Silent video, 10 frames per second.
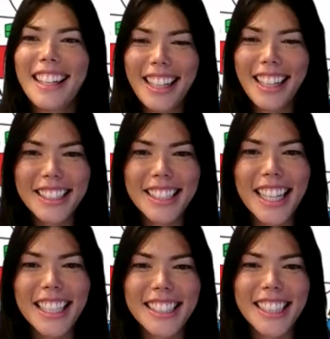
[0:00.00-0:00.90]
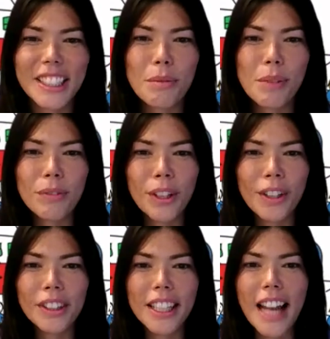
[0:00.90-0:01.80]
In today's session, we've
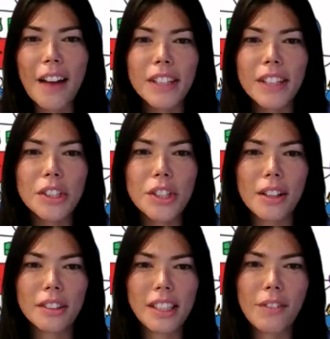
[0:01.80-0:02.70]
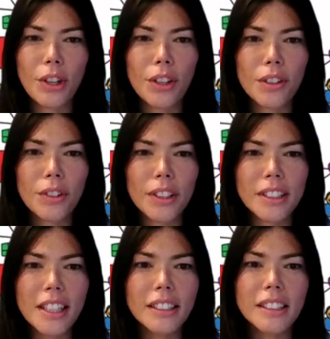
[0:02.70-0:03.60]
learned that having a Child Safe code of
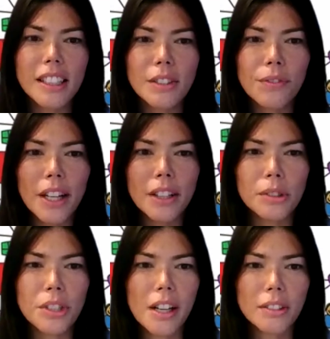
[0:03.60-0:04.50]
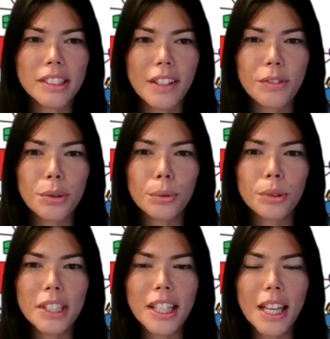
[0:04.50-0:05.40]
conduct is a vital child safe tool
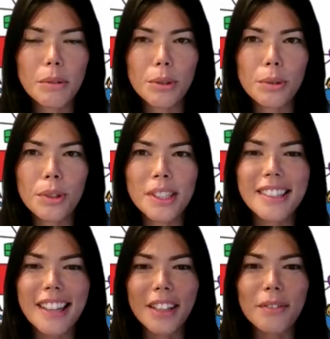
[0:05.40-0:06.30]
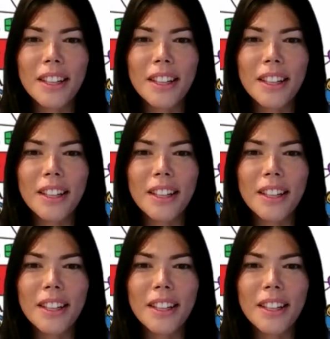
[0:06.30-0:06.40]
to keep children safe.